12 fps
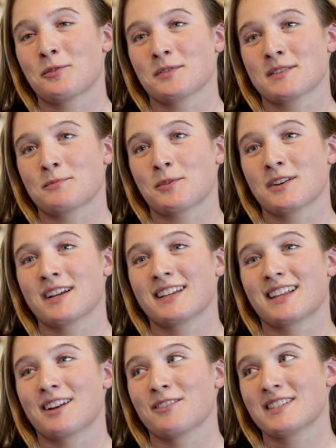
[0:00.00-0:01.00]
4 this morning, and
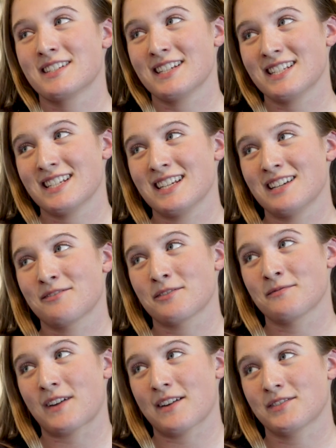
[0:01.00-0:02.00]
then I went to DTE
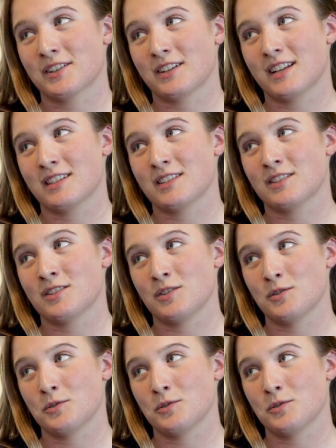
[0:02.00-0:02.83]
from 5:30 to 2,